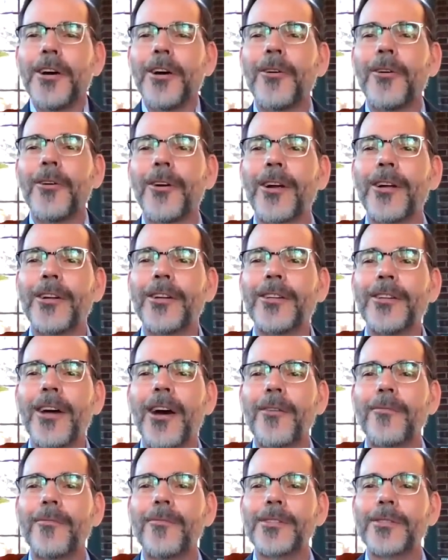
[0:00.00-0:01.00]
or
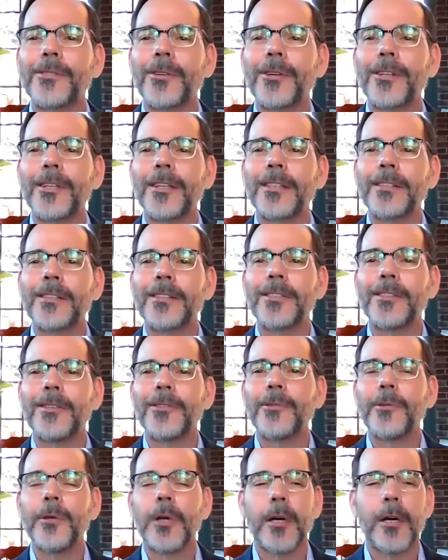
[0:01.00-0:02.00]
not resorting
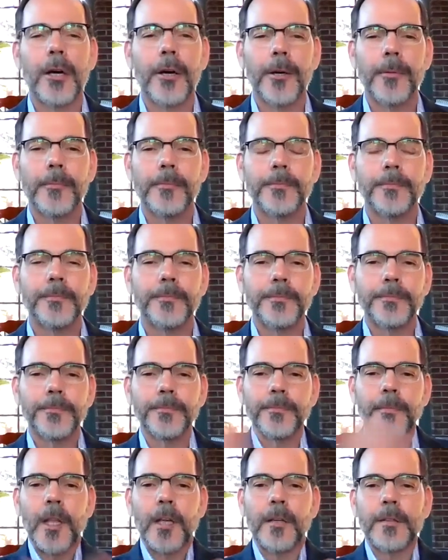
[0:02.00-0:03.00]
to um,
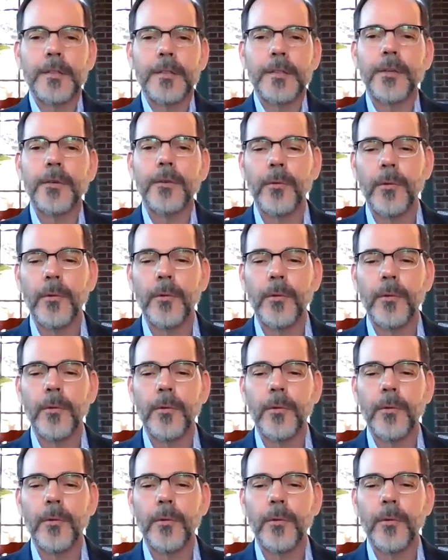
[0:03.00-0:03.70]
to